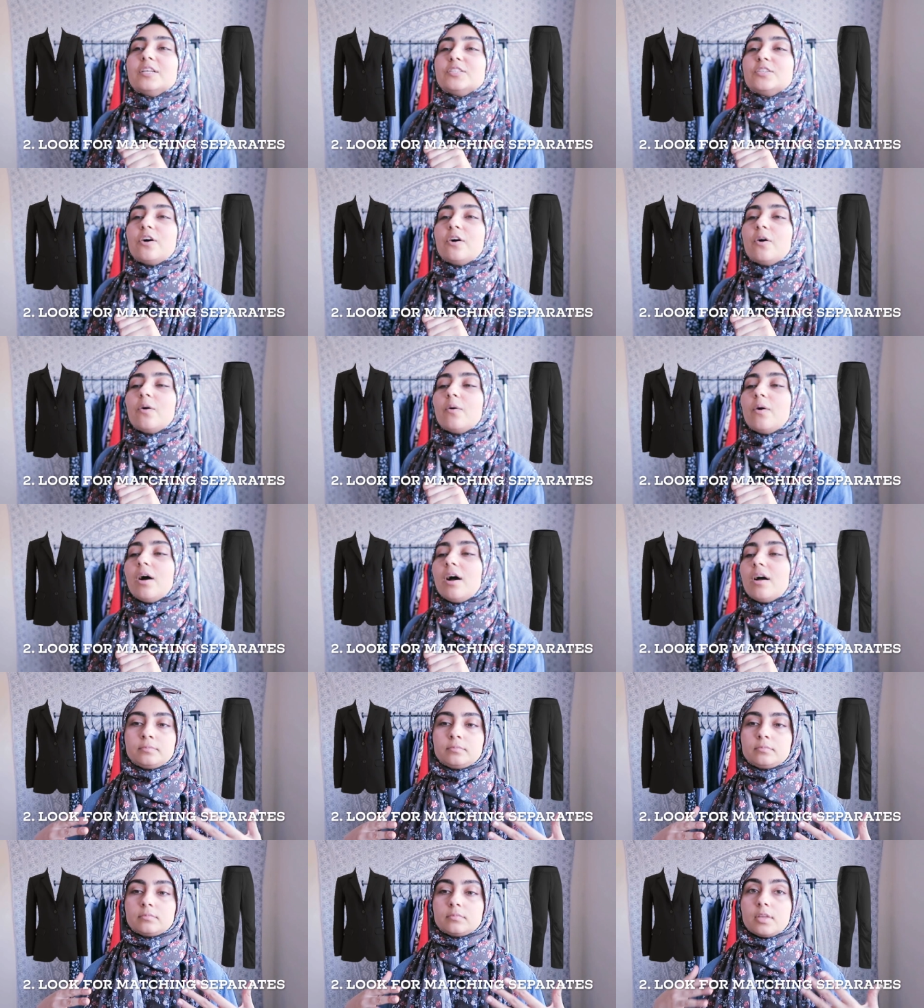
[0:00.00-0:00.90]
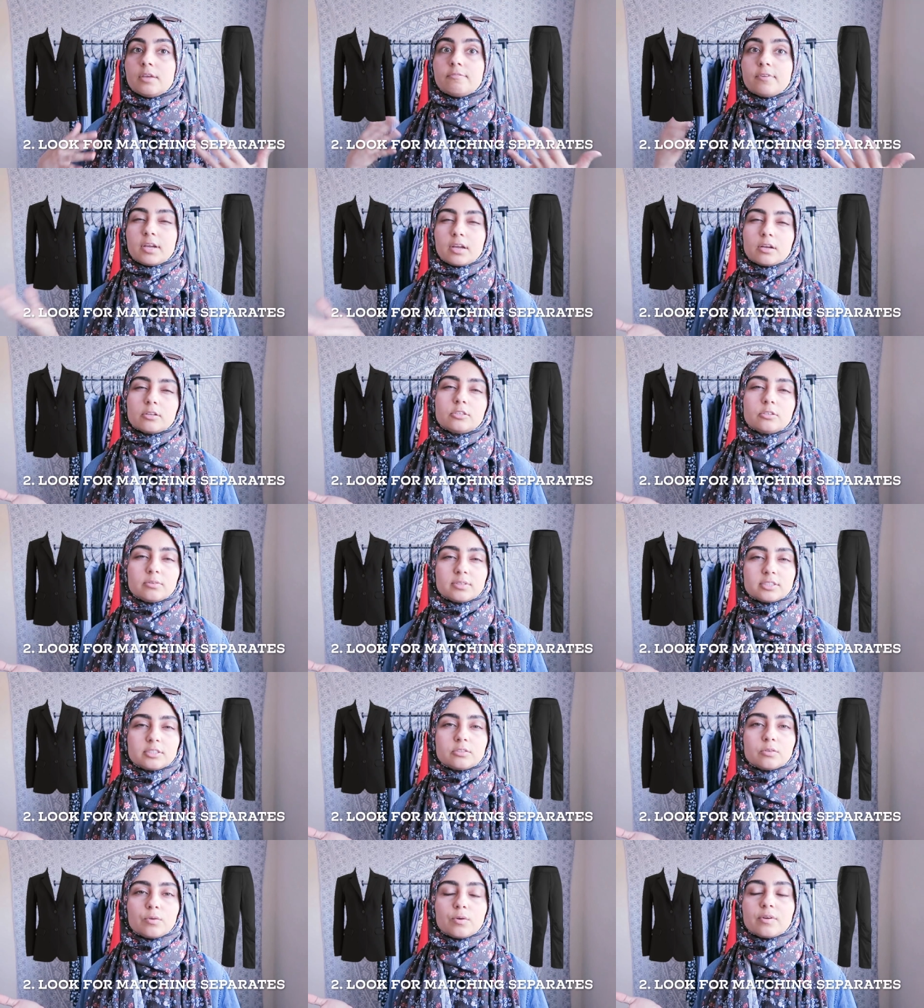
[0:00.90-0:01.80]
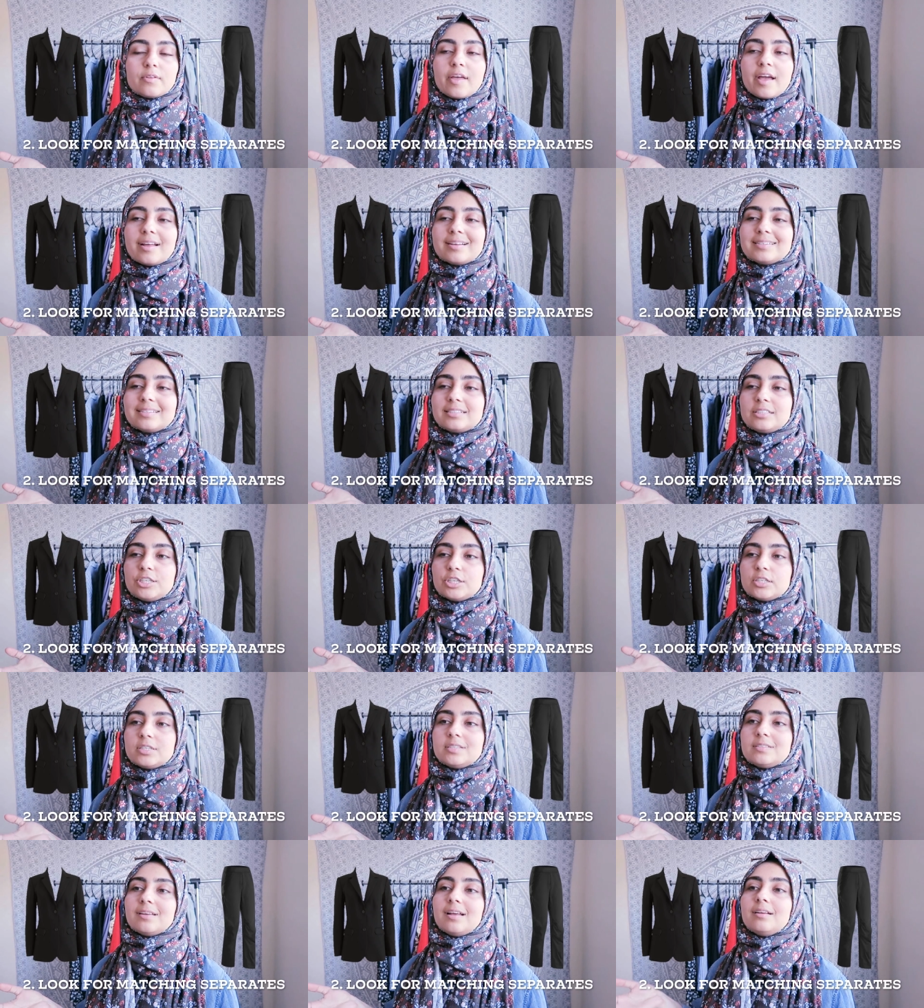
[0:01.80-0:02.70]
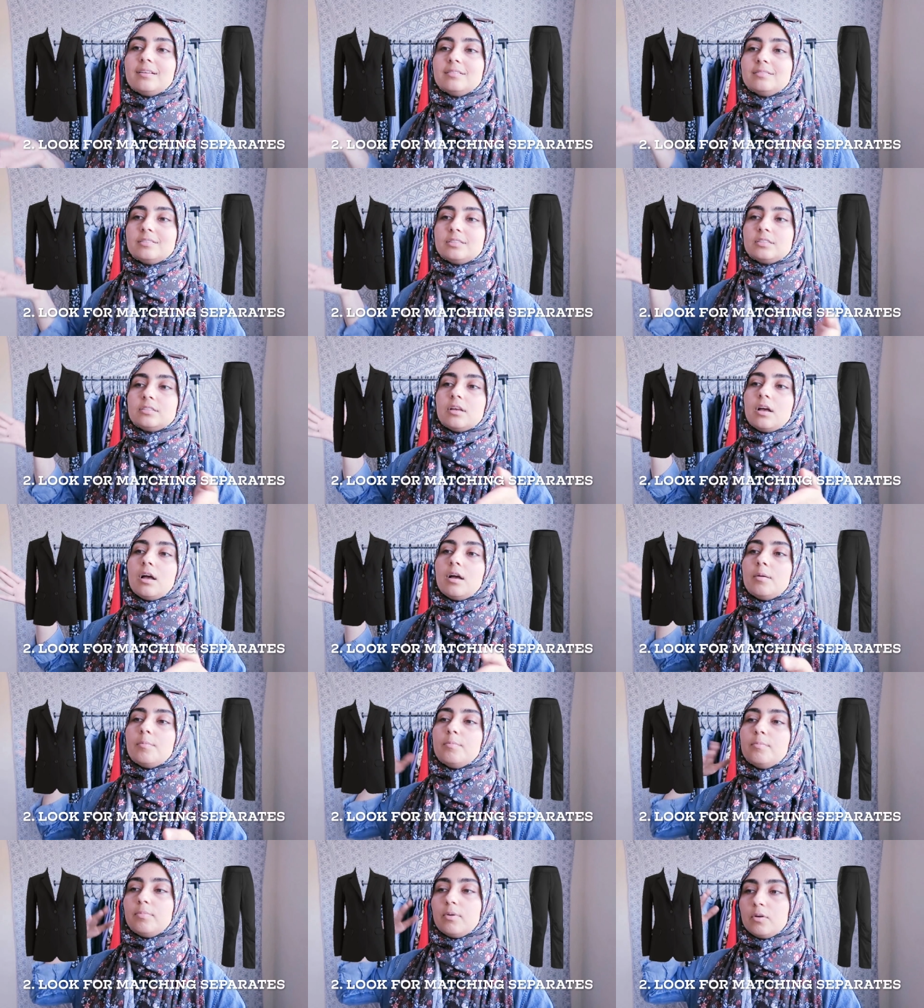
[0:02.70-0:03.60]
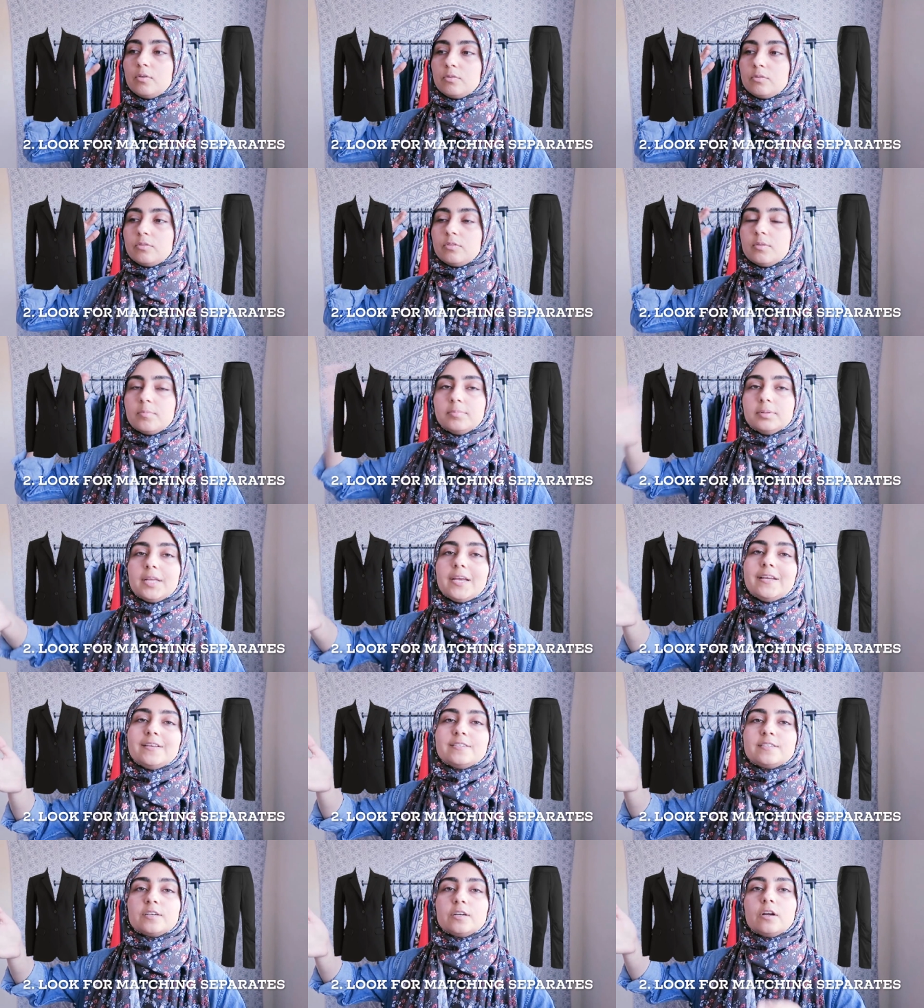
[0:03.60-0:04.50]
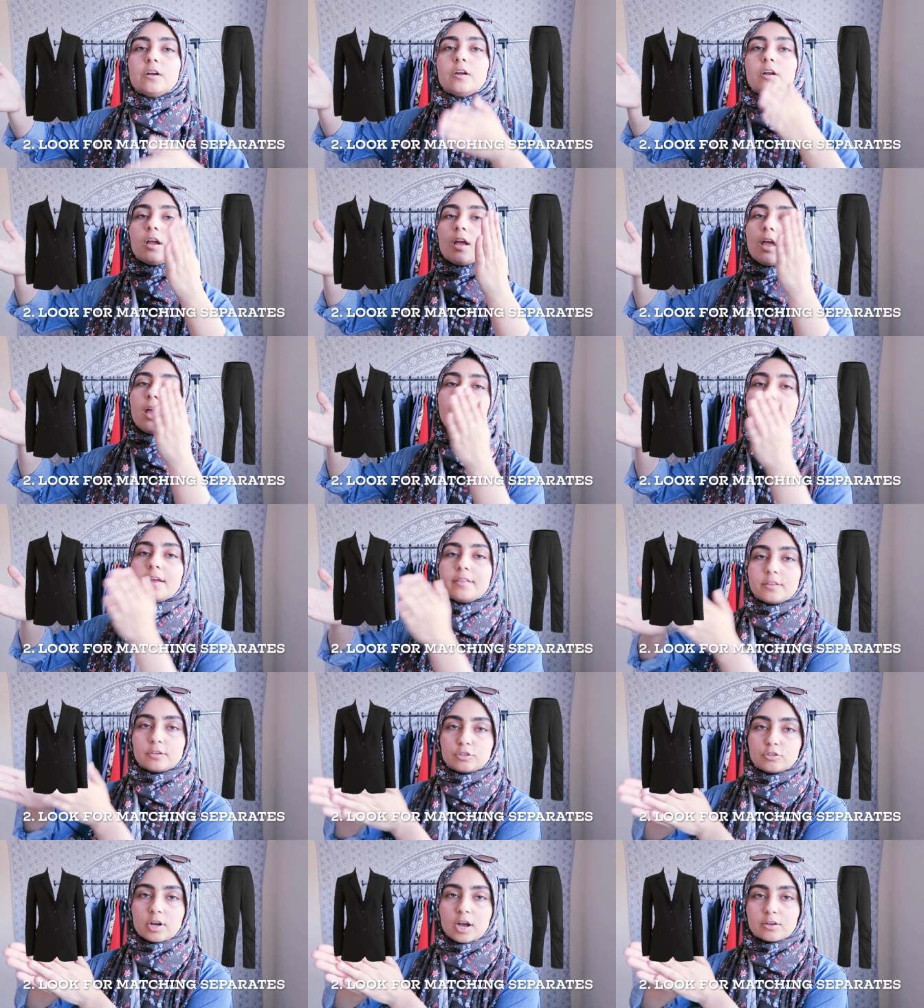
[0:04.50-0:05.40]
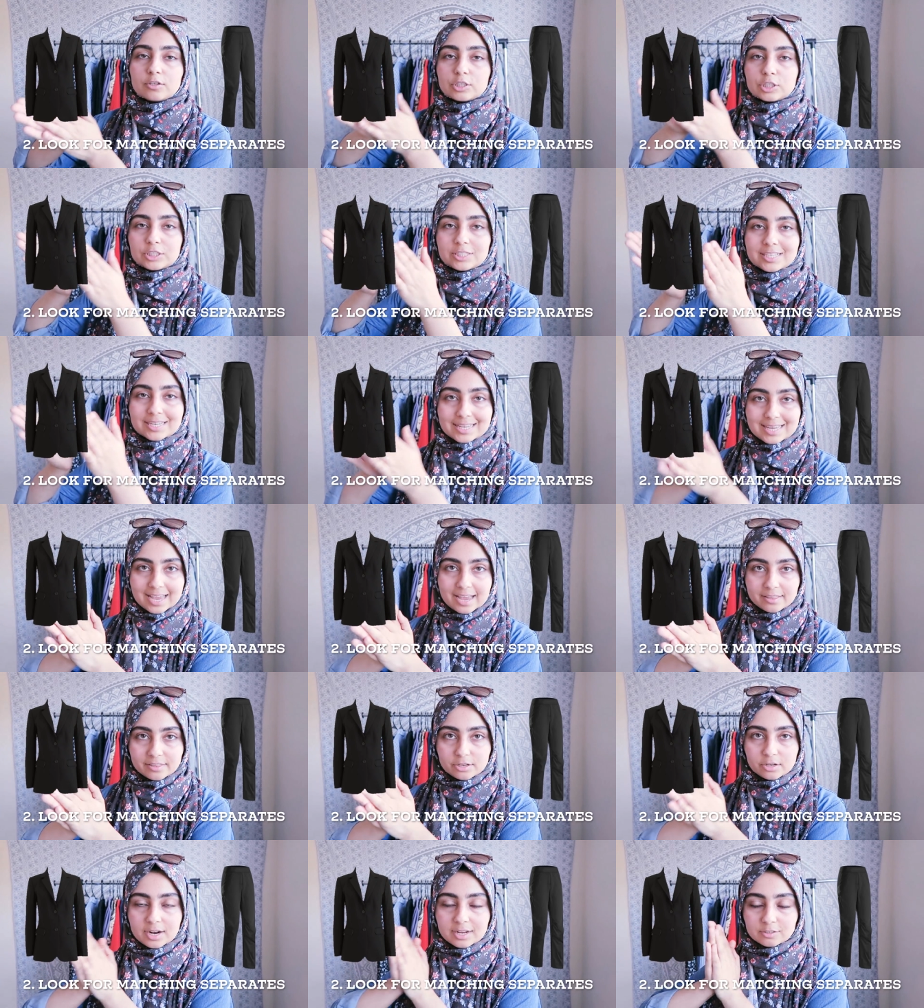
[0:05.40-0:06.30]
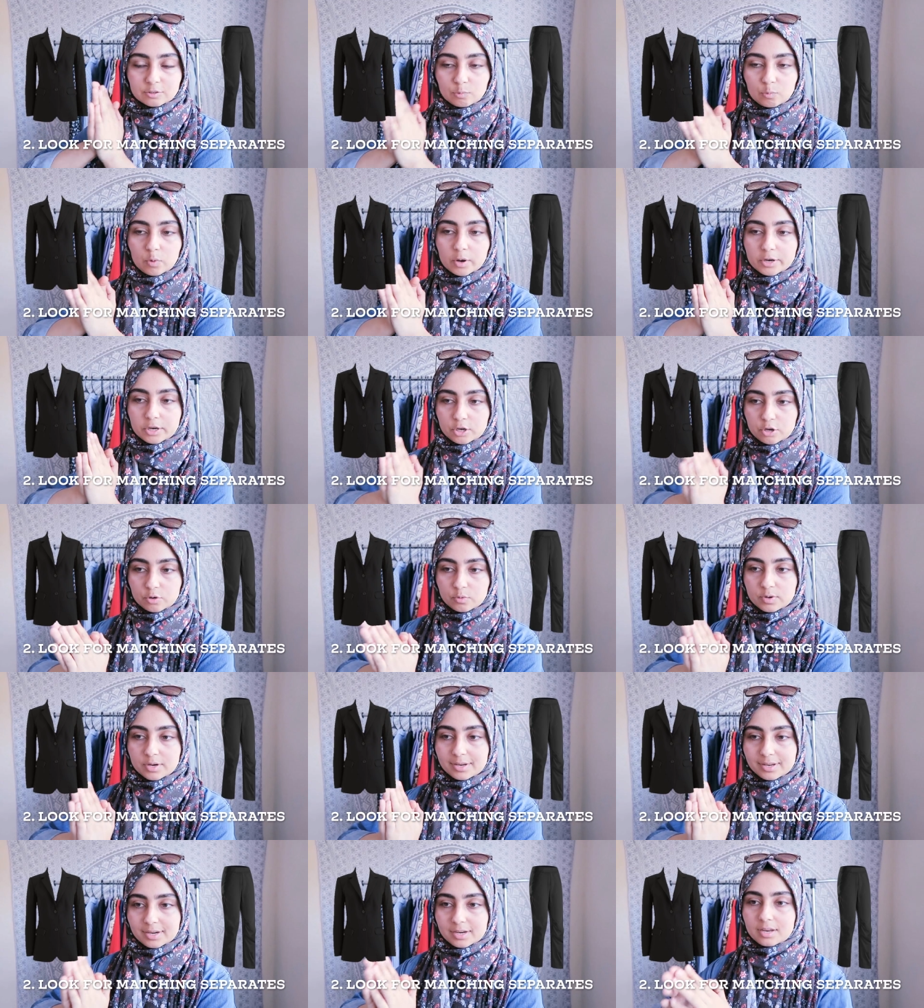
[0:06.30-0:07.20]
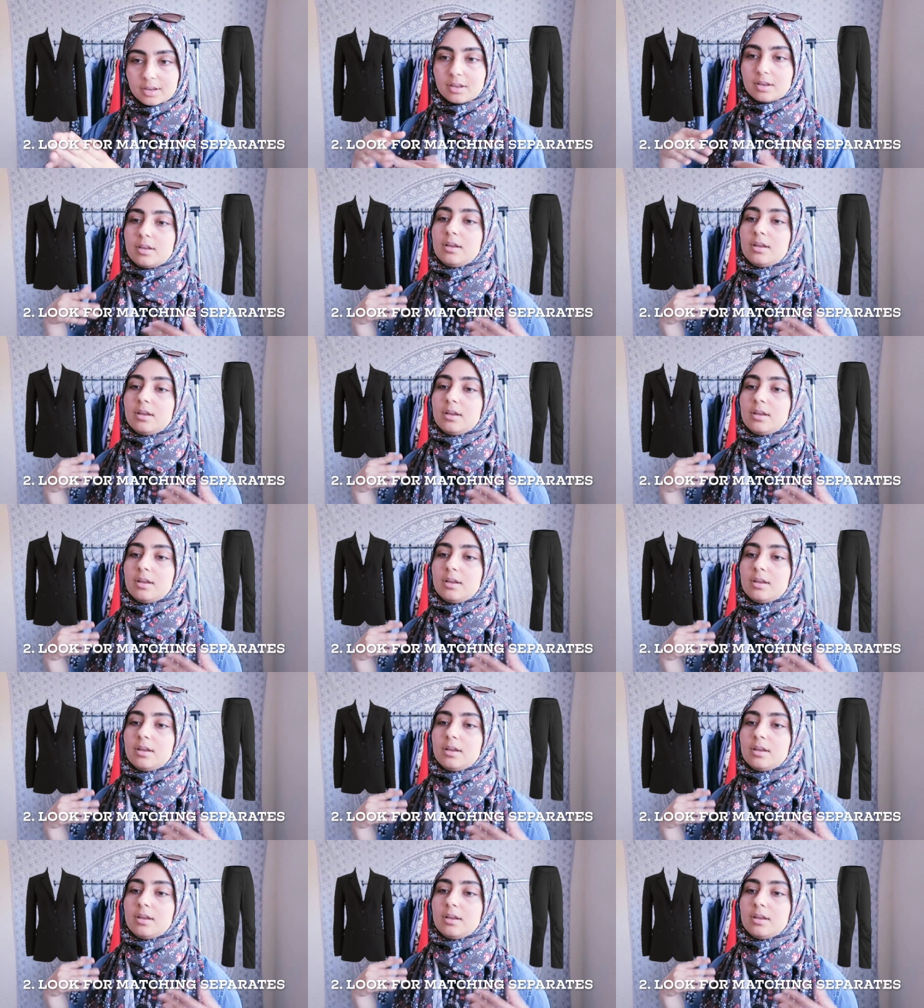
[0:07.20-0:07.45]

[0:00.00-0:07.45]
So if I go to a store that just sells both the blazer and the trouser together as one unit,